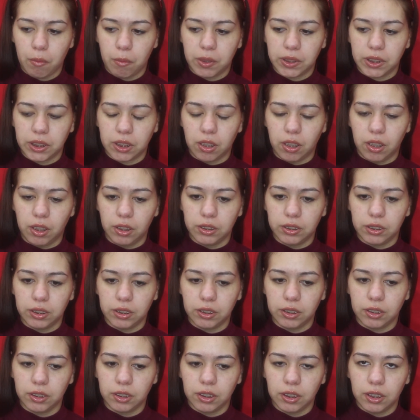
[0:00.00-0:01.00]
what's it called?
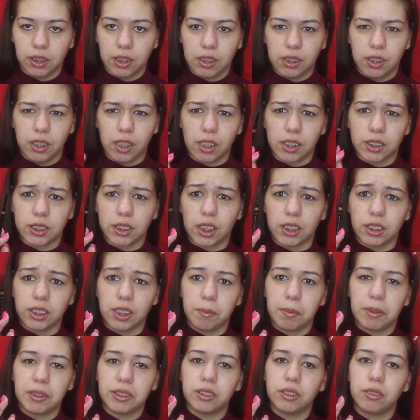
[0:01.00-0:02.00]
The
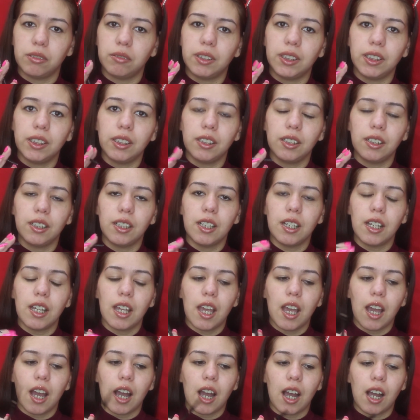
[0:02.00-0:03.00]
Anastasia pencil one.
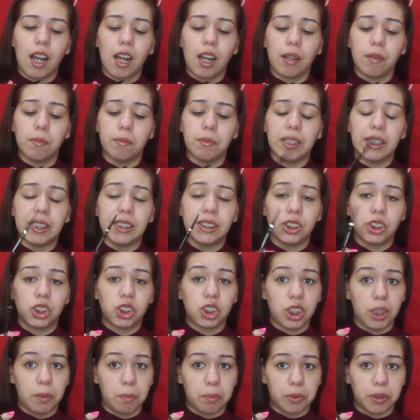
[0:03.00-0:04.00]

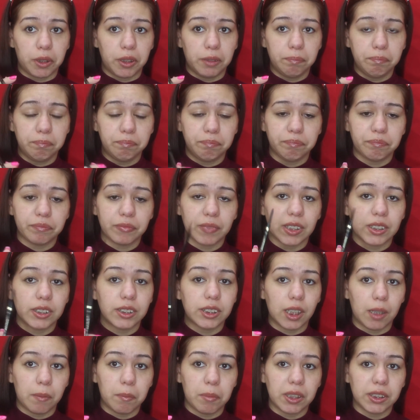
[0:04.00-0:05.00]
It's cheaper.
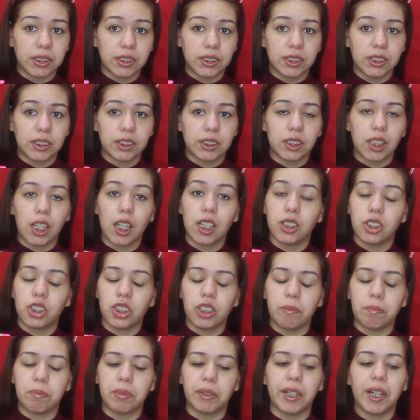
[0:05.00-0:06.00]
It's 10 bucks
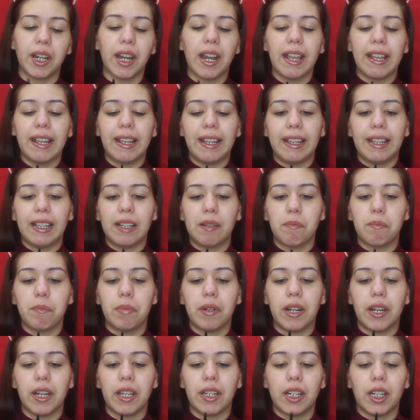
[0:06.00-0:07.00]
cheaper,
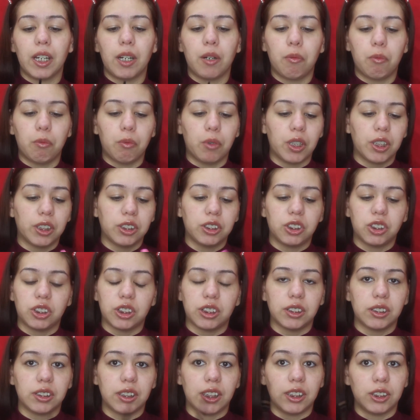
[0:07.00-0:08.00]
but it works
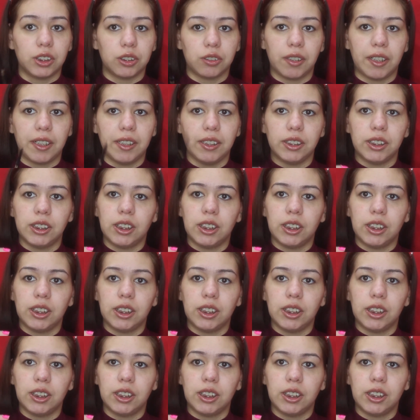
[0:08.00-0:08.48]
just as great.